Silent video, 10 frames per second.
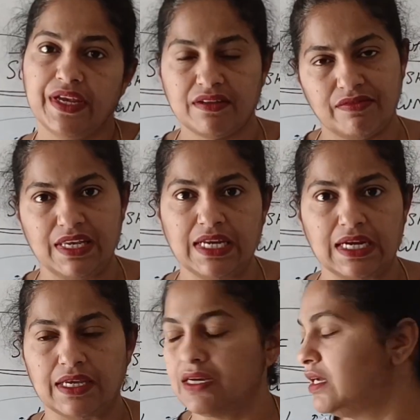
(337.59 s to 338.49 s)
It is very
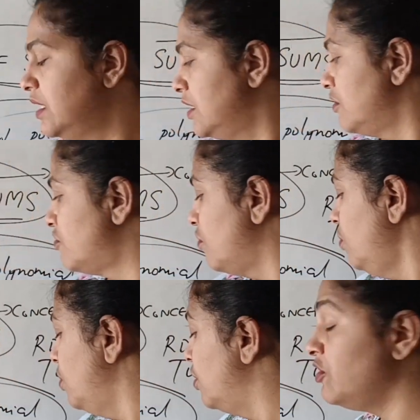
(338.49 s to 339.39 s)
clear.
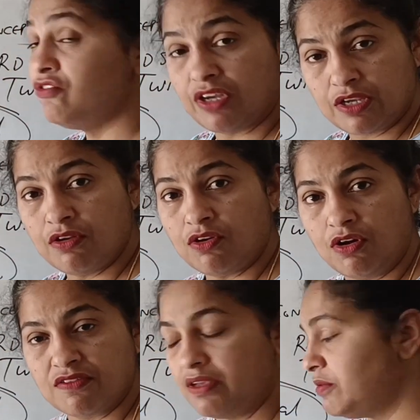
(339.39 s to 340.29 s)
So check your
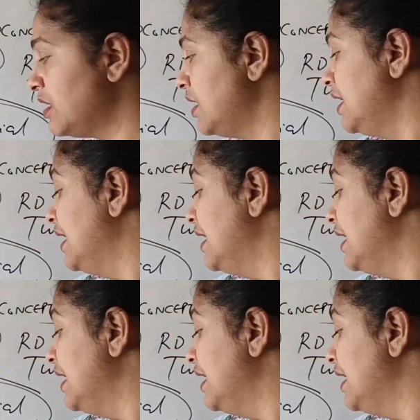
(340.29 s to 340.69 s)
concept.